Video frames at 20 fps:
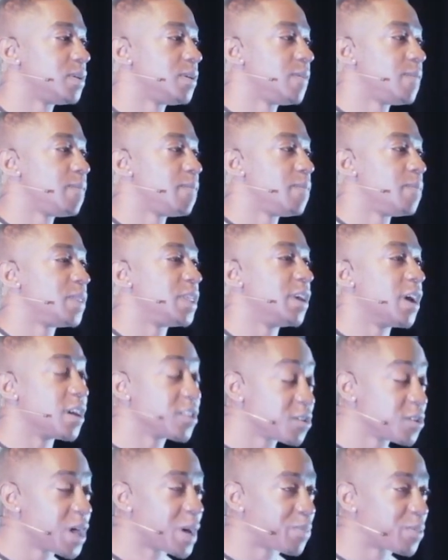The other
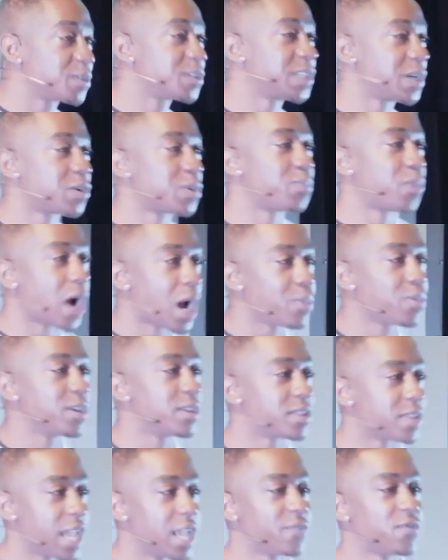lepers, they were probably
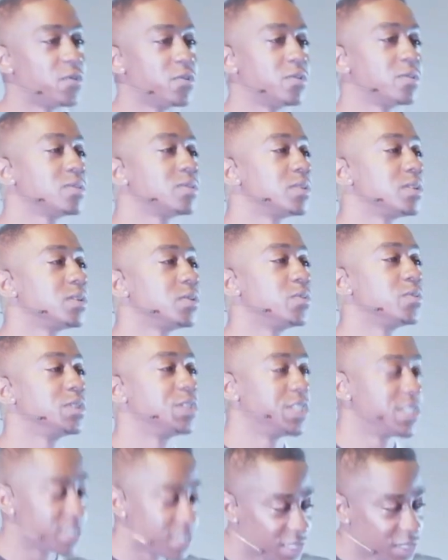thankful. When Jesus
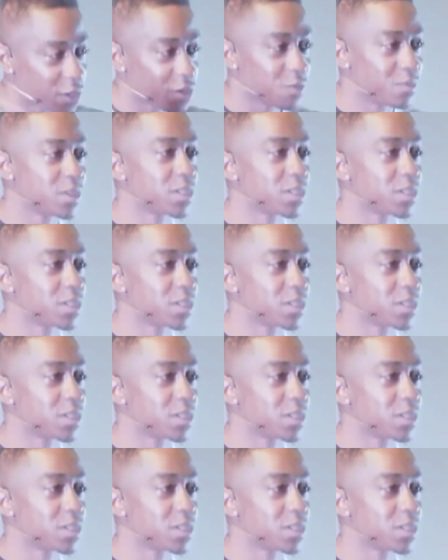told them to go, they